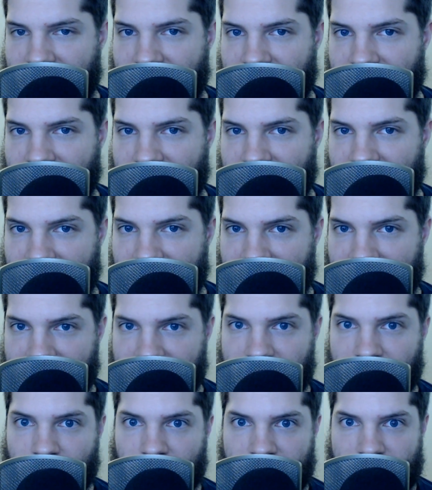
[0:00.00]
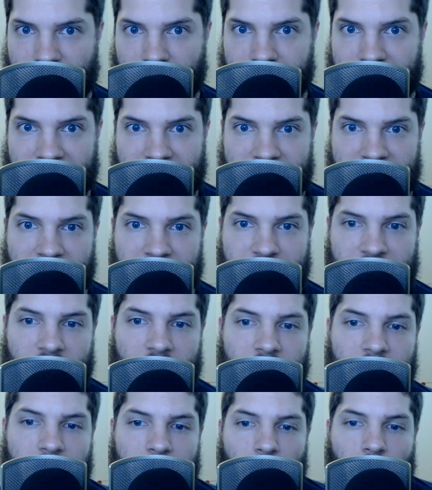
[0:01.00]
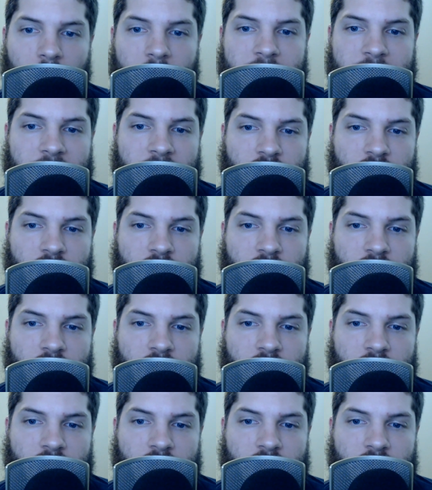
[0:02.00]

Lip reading: ad, which will be different. It'll more feature